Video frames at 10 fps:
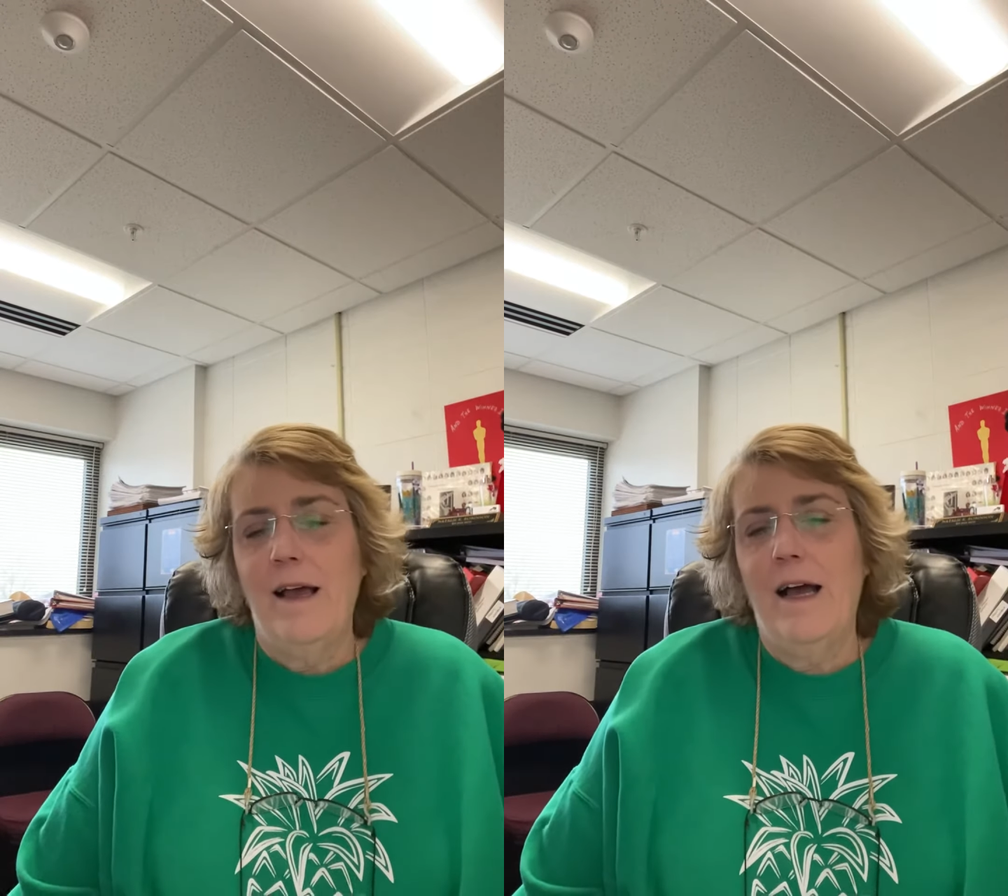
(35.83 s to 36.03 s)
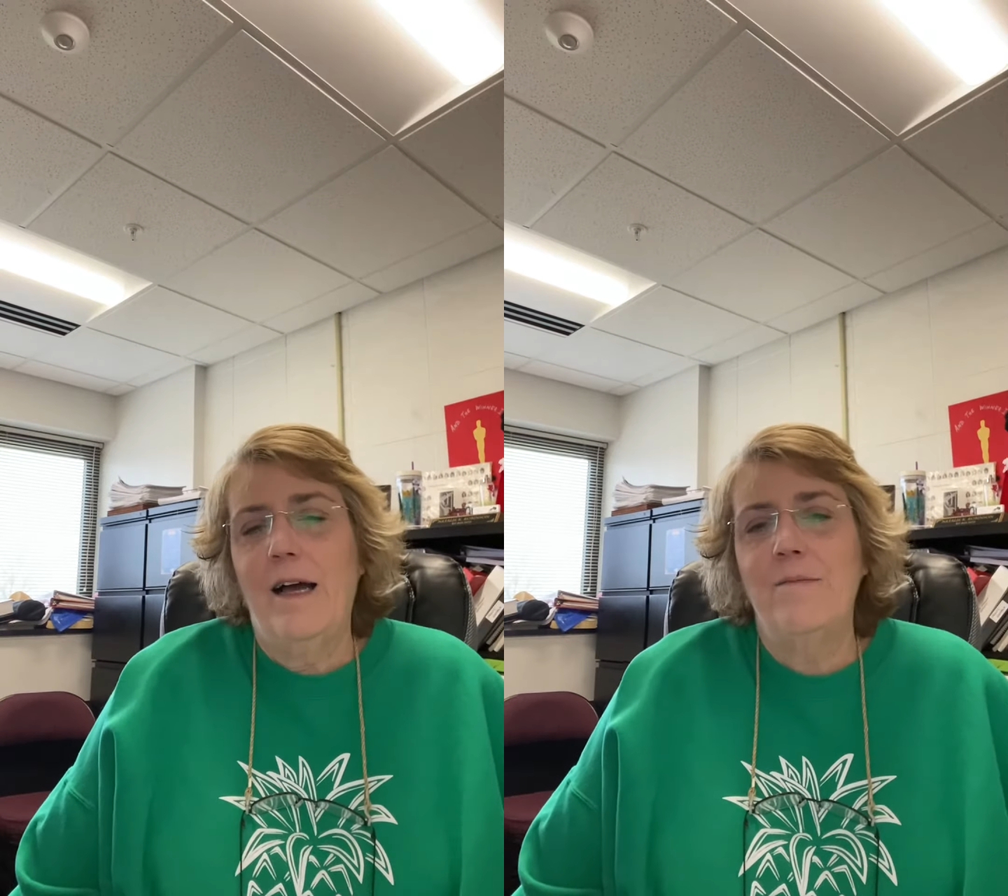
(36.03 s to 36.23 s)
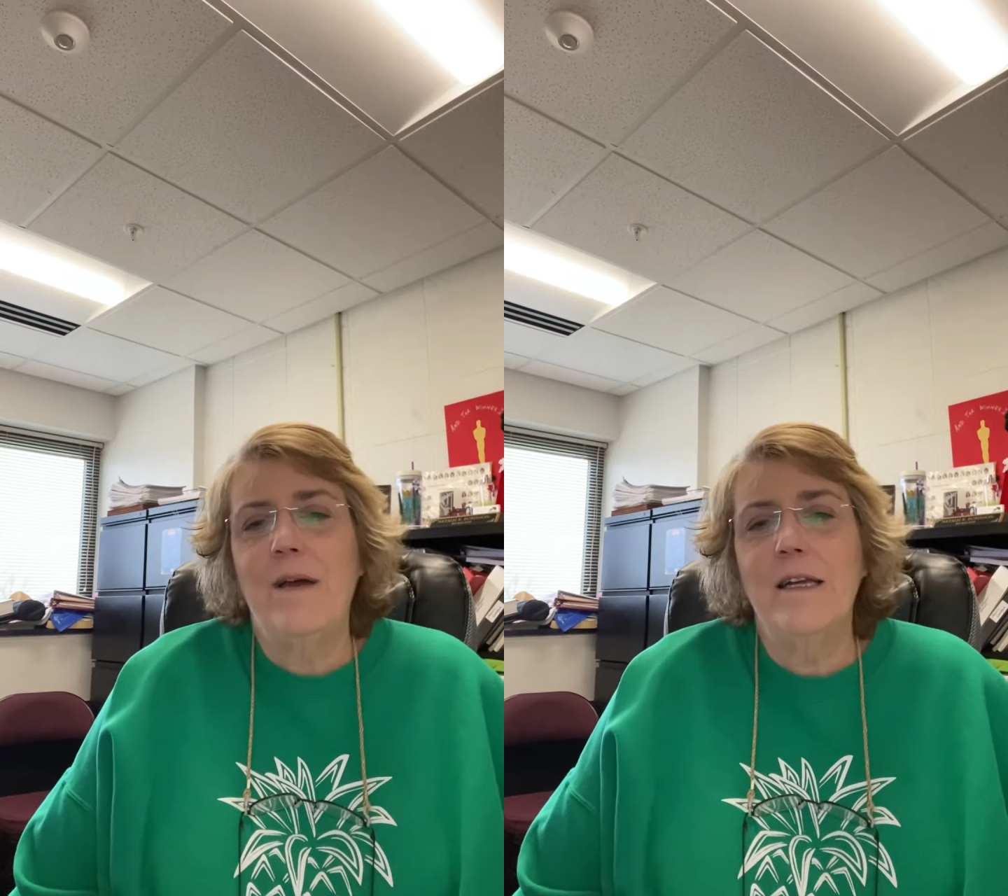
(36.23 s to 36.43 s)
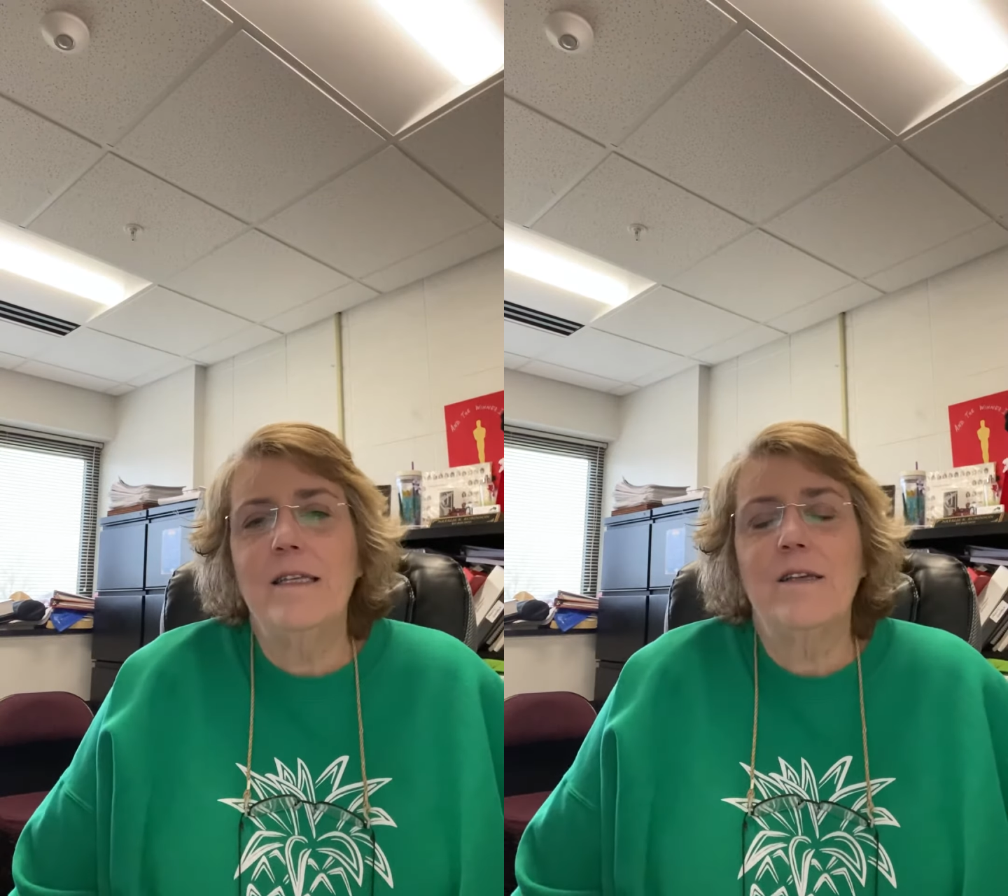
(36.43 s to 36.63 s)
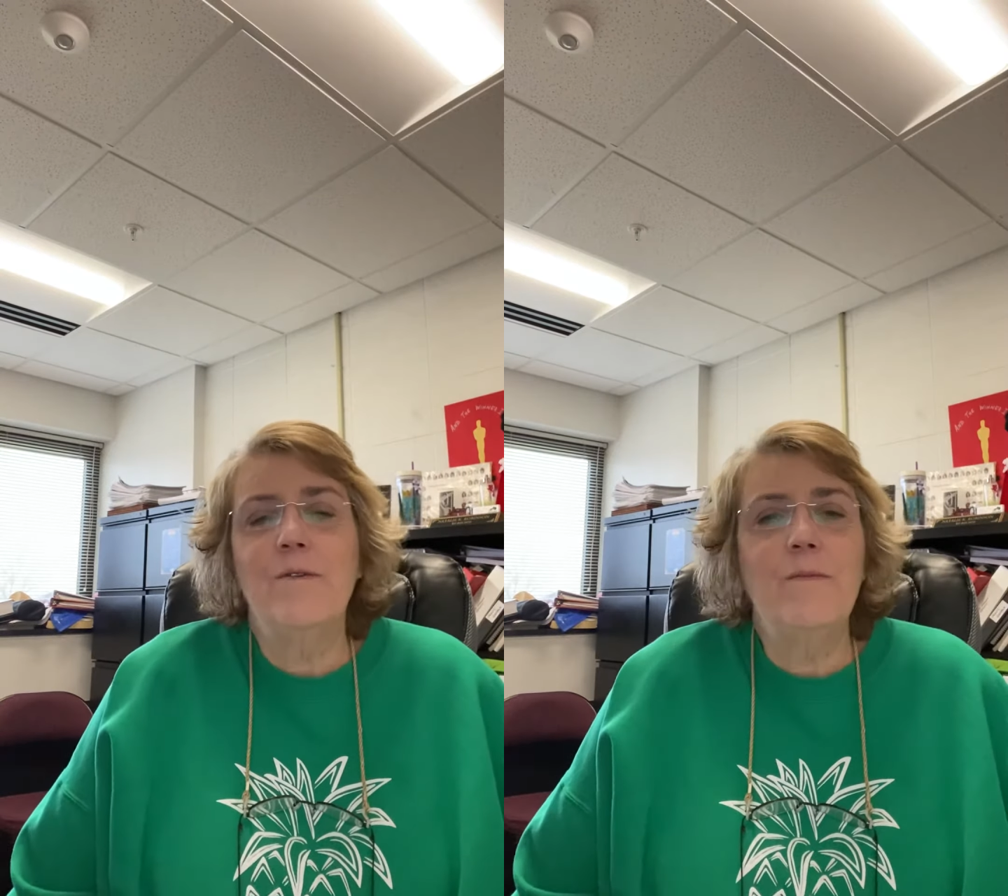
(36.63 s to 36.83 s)
I
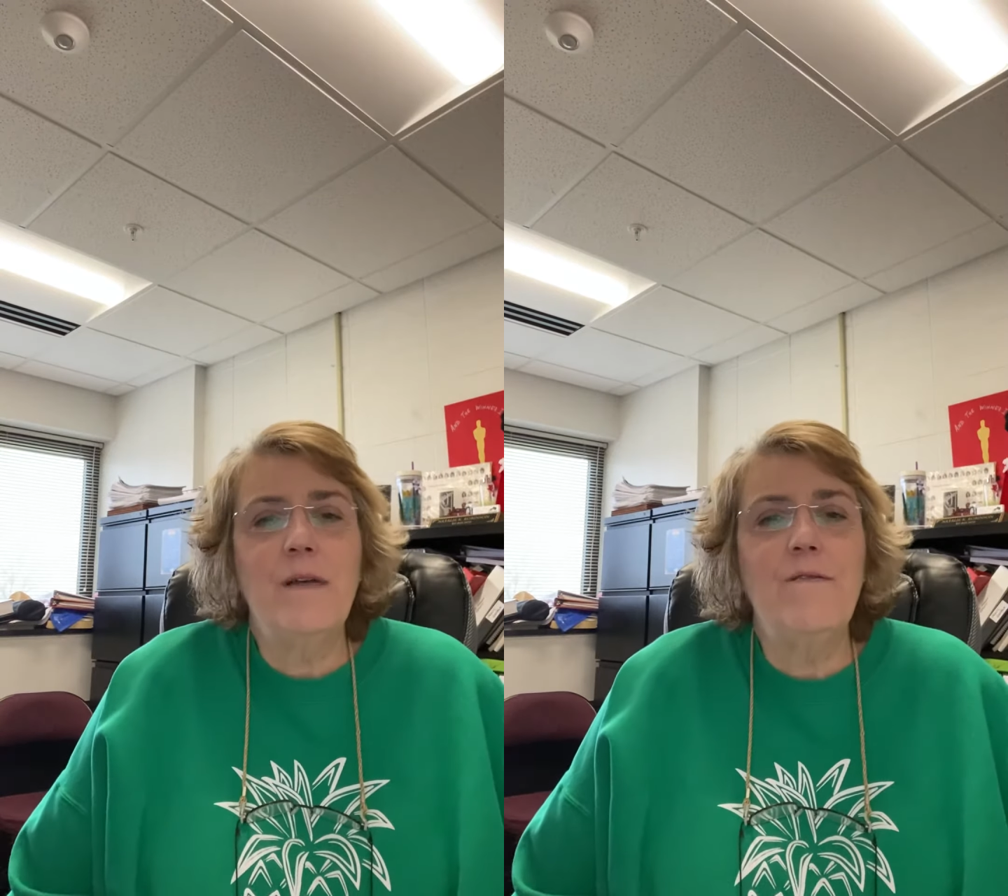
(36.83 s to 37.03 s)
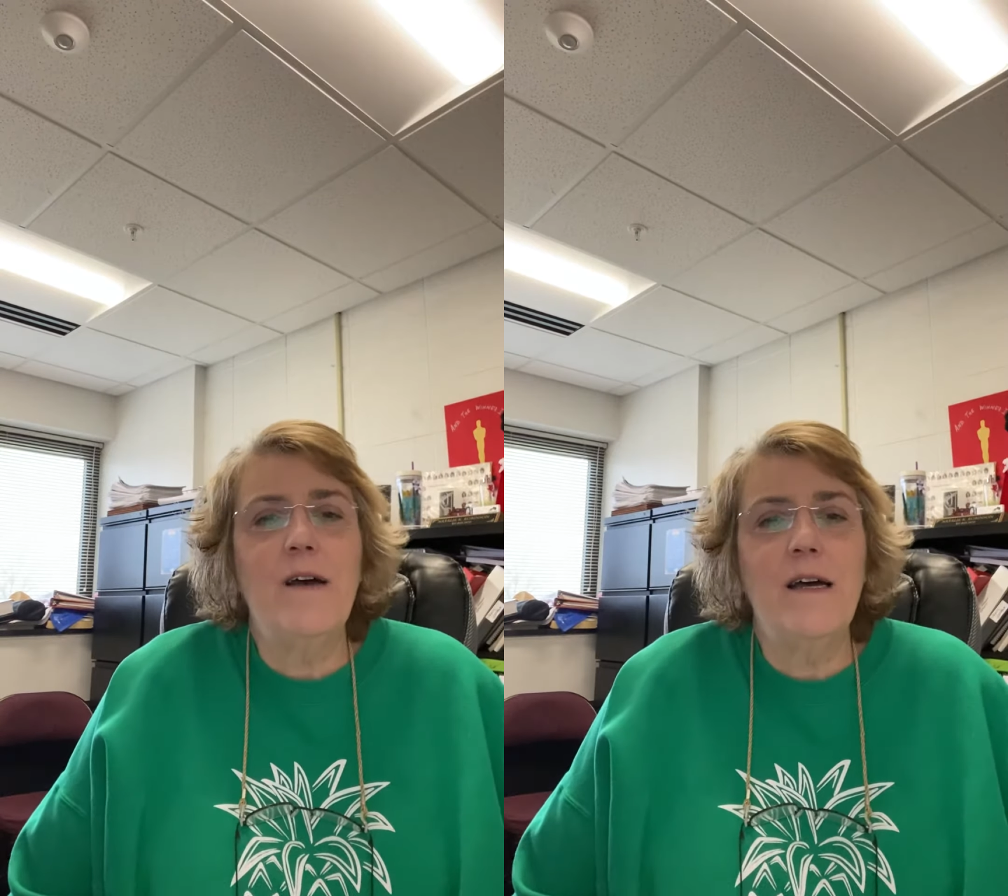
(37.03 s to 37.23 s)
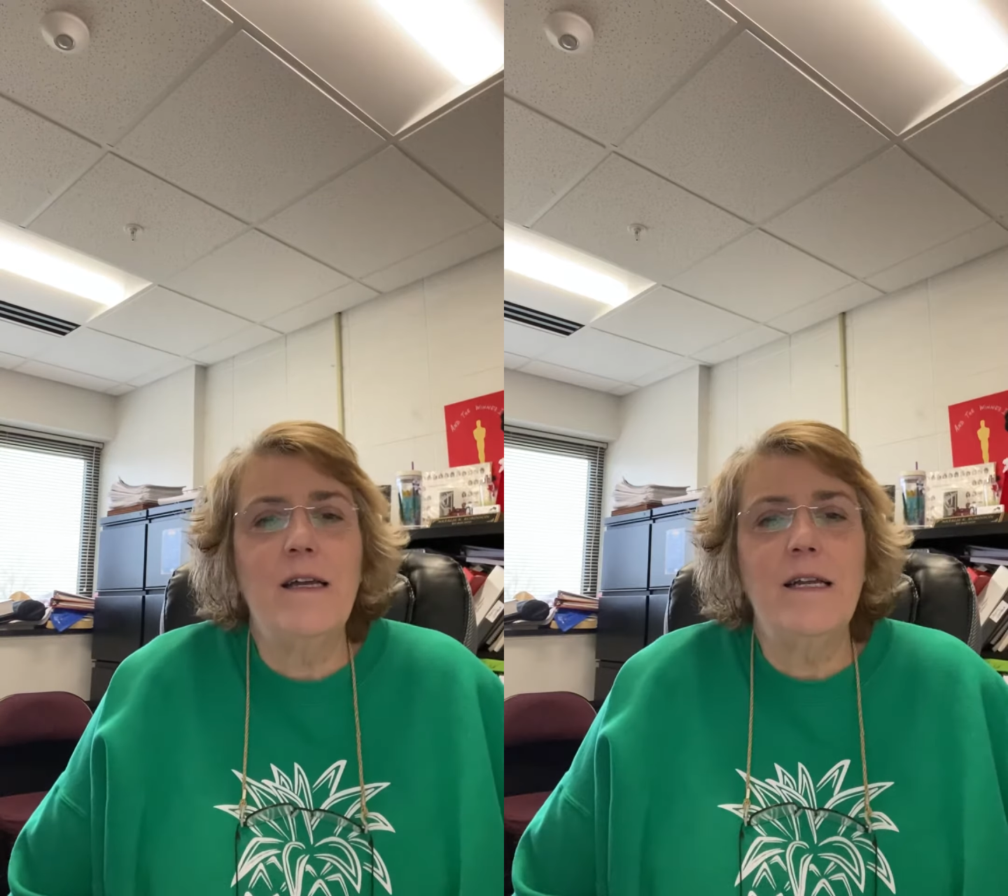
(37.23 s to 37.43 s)
just thought it would be fun,